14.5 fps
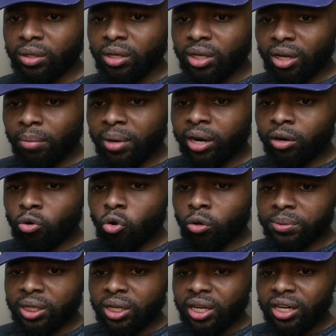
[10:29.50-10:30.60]
Come here.
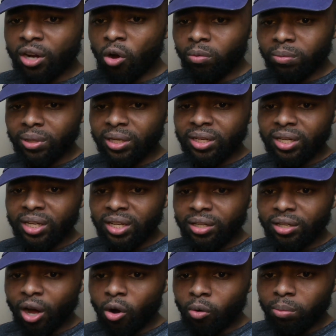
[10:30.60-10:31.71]
Oops. Nope.
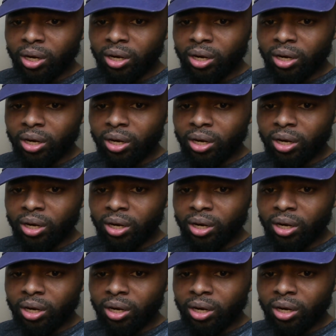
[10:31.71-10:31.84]
Nope.